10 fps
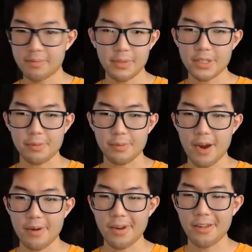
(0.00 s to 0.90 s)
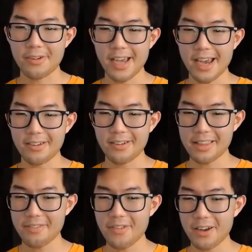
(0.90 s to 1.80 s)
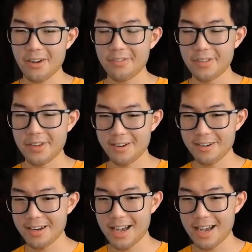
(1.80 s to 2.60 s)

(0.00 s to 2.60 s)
please subscribe to another channel and get the fuck off of here.